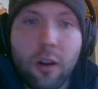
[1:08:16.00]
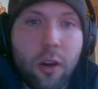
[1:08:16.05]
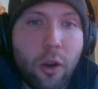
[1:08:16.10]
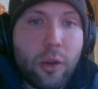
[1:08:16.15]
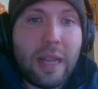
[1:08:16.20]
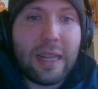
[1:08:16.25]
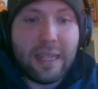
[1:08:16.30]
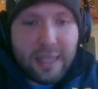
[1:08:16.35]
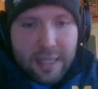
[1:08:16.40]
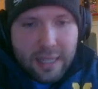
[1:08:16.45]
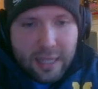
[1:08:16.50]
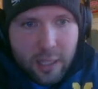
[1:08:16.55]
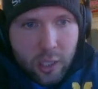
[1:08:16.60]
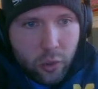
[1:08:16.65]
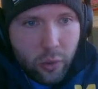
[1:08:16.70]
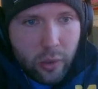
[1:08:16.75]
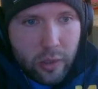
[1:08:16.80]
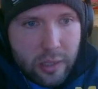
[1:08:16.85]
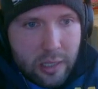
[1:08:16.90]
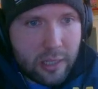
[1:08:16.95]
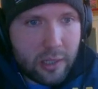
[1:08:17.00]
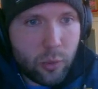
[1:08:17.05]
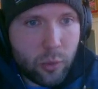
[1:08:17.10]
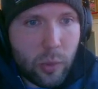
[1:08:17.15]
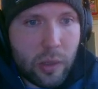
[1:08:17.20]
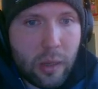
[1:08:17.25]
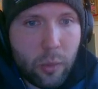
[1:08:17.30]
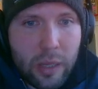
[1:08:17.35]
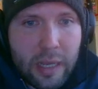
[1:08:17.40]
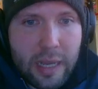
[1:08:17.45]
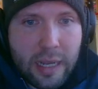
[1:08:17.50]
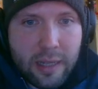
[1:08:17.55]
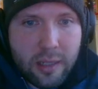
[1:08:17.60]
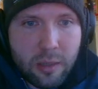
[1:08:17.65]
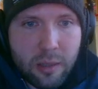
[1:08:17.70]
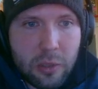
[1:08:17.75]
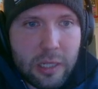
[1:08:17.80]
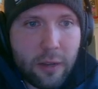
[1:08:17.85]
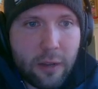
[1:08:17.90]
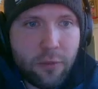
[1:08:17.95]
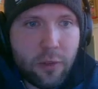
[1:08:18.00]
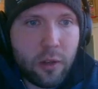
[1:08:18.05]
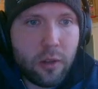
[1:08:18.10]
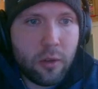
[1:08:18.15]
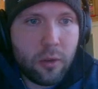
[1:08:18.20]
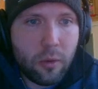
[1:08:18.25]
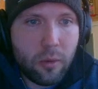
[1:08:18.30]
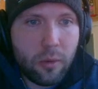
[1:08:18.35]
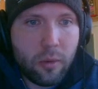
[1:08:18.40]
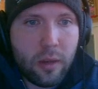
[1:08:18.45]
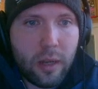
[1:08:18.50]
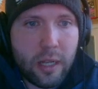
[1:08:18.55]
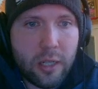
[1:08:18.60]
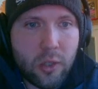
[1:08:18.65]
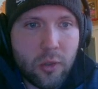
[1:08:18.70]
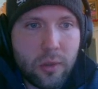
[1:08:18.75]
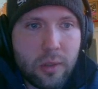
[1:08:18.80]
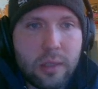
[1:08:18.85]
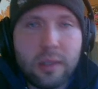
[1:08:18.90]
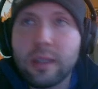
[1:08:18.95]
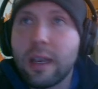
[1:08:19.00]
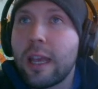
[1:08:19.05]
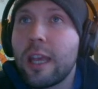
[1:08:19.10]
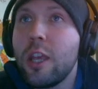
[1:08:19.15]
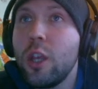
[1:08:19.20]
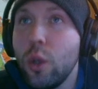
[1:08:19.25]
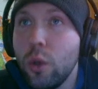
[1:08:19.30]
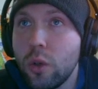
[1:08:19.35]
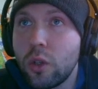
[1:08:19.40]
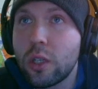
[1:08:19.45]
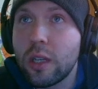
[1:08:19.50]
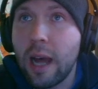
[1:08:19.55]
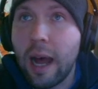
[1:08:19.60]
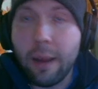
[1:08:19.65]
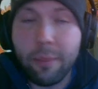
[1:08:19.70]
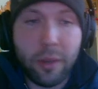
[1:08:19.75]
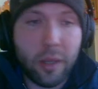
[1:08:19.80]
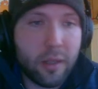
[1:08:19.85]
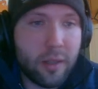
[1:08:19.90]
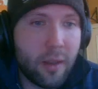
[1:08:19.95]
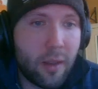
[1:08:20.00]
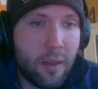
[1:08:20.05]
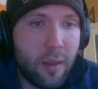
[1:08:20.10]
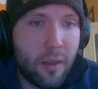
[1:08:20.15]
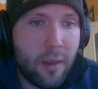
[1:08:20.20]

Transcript: Okay, let's get to it because we, we got some stuff to do. Uh, juice is a huge topic.